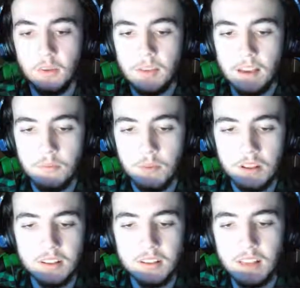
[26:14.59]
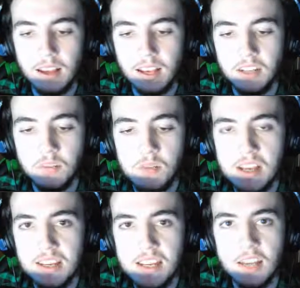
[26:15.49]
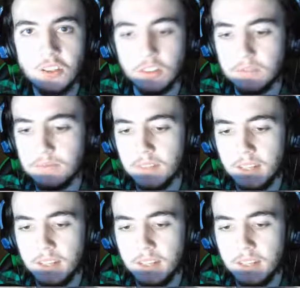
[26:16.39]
We have that kind of weird connection.